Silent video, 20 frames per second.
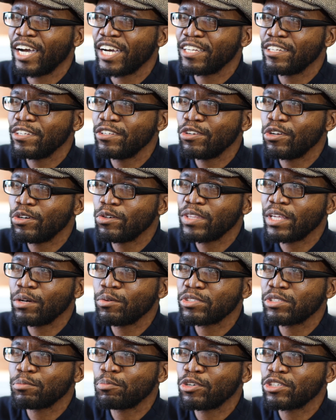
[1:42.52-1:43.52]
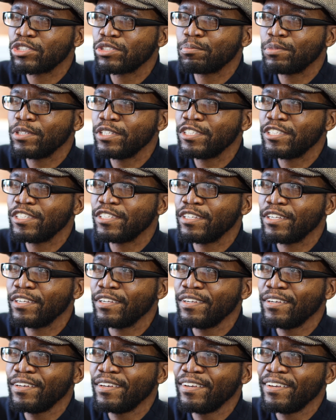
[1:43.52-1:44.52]
I didn't know that was a possibility.
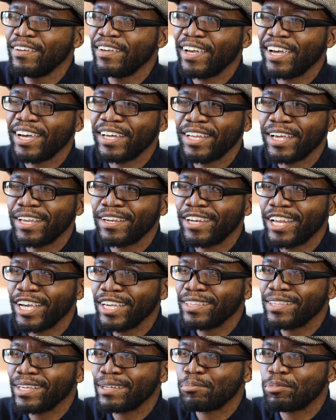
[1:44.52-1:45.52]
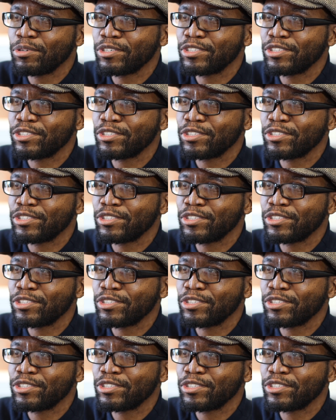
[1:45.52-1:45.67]
And I like that